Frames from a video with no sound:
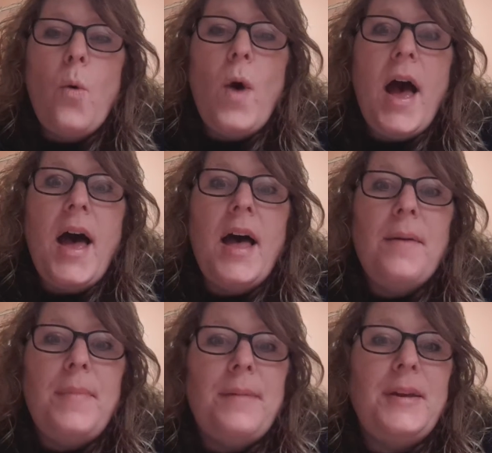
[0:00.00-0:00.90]

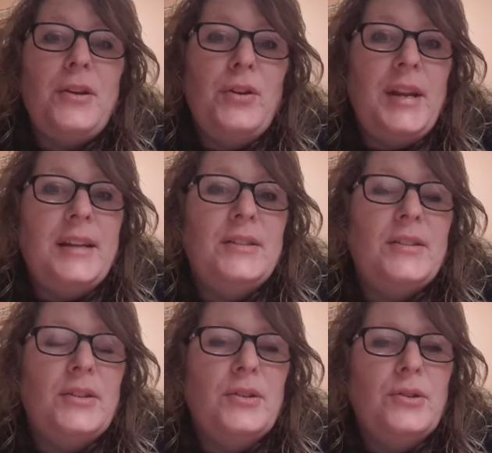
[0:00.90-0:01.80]
Well, maybe you need
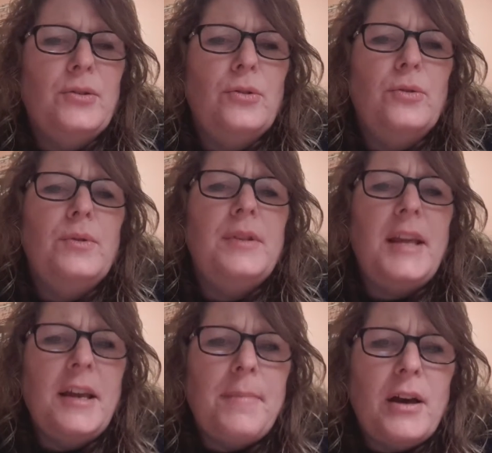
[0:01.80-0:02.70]
to
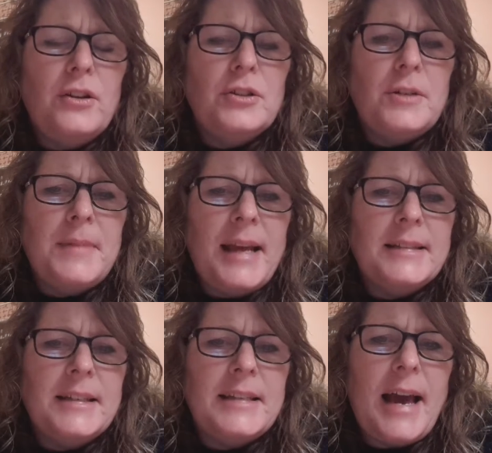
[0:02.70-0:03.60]
think about your
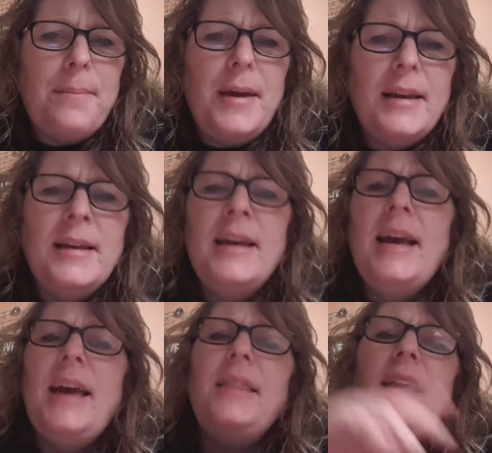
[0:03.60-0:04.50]
gymnastic topic
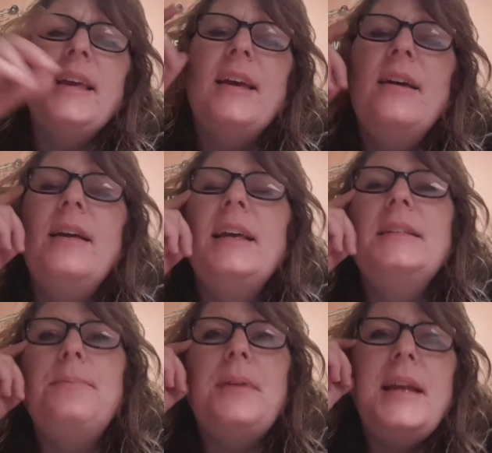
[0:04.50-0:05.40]
and think,
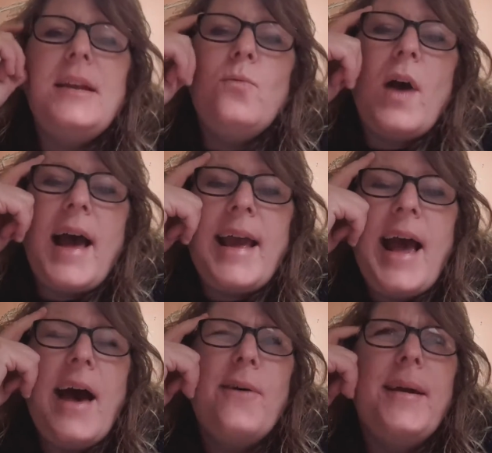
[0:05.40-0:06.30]
explain why.
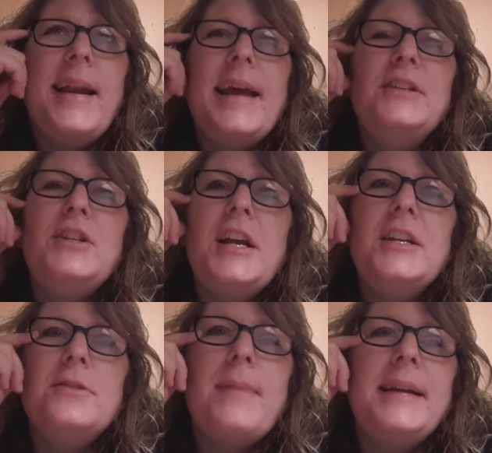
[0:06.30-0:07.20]
How can I
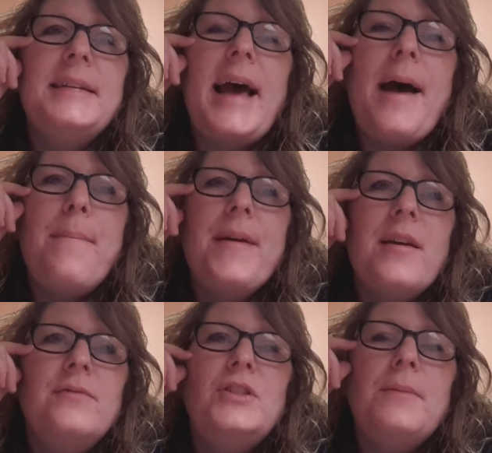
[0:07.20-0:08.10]
change my
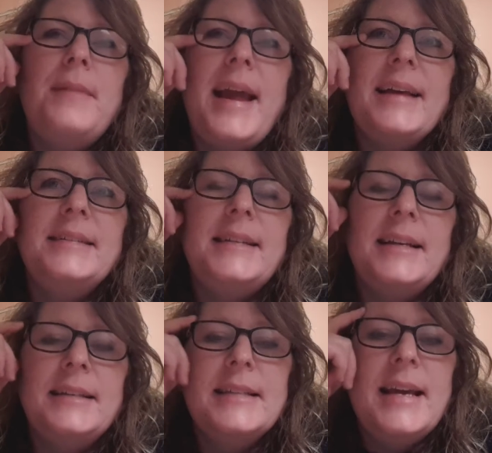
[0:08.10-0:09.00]
topic of
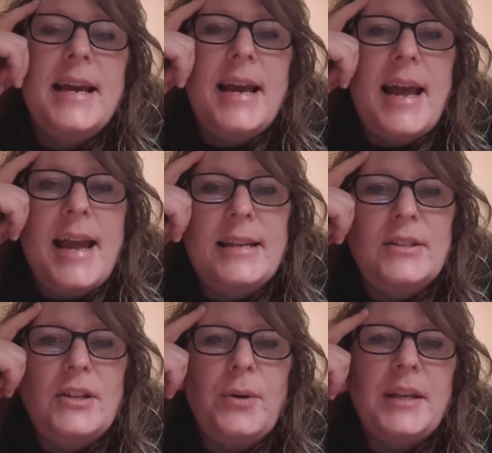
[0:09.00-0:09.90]
gymnastics
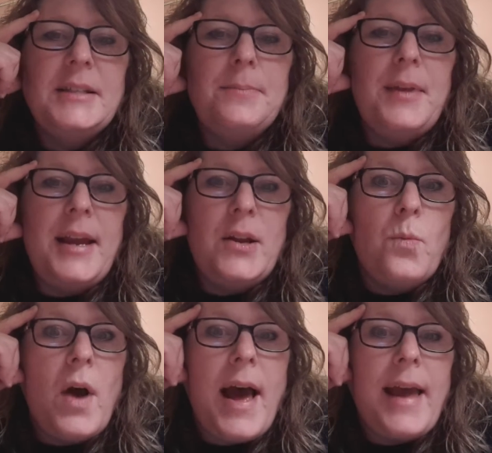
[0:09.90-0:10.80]
and to
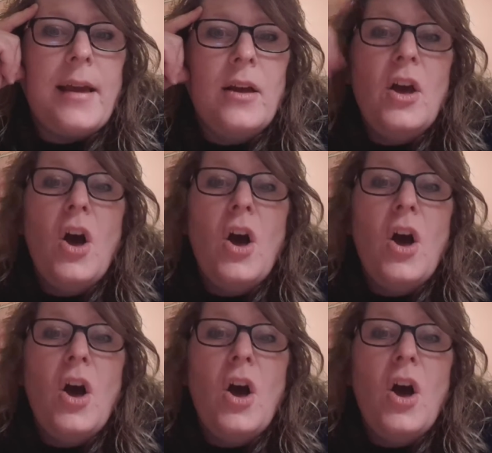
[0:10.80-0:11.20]
explain why?